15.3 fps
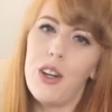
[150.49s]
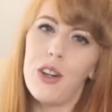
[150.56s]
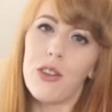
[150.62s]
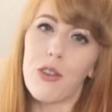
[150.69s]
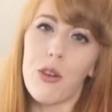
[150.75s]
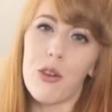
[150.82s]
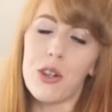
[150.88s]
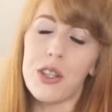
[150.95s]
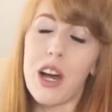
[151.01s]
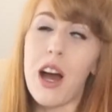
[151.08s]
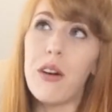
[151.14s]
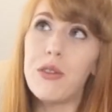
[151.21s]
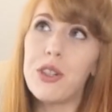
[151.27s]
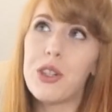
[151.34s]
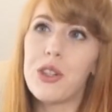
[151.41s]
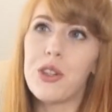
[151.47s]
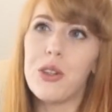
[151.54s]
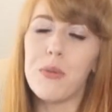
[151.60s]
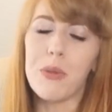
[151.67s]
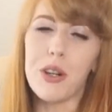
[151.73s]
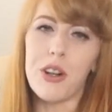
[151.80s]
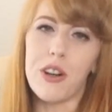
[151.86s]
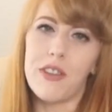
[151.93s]
Of course, I was
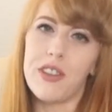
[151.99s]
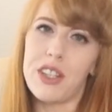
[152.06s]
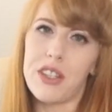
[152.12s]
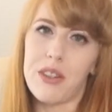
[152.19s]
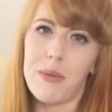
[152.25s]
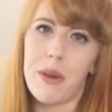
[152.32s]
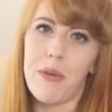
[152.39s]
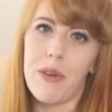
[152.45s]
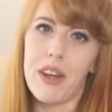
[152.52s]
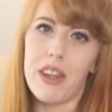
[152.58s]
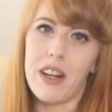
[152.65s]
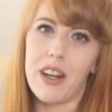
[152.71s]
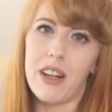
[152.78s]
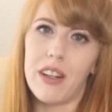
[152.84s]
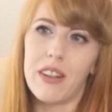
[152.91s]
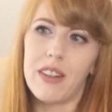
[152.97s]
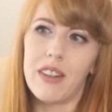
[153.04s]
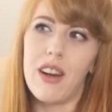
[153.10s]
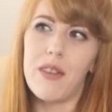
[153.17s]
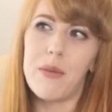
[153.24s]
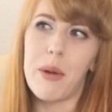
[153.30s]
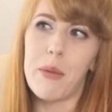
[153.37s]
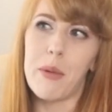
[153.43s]
super nervous on my way there. I
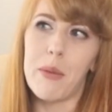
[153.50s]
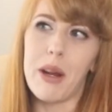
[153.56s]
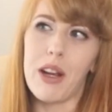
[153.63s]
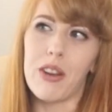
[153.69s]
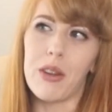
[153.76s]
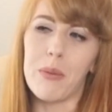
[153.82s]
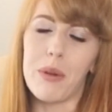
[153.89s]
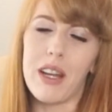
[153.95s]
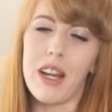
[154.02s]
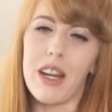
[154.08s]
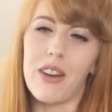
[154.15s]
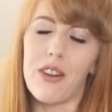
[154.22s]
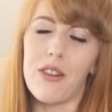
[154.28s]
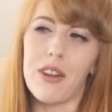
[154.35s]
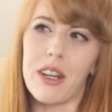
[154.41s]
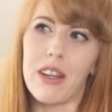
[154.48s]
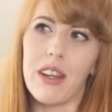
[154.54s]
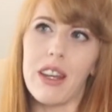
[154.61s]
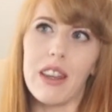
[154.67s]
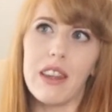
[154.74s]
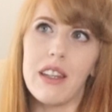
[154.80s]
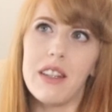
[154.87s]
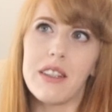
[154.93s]
remember being on the plane going
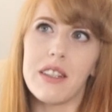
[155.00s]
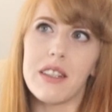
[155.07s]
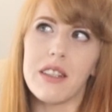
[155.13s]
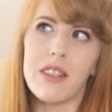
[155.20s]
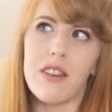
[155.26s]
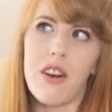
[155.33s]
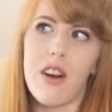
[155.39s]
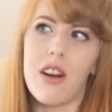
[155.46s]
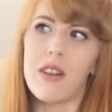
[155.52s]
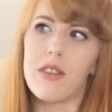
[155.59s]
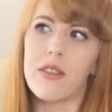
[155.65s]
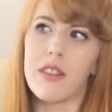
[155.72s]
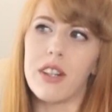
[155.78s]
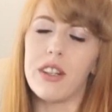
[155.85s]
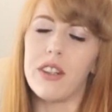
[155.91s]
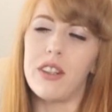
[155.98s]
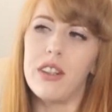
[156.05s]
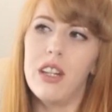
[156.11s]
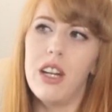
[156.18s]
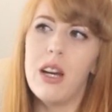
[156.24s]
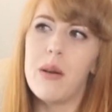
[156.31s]
like, this is not real.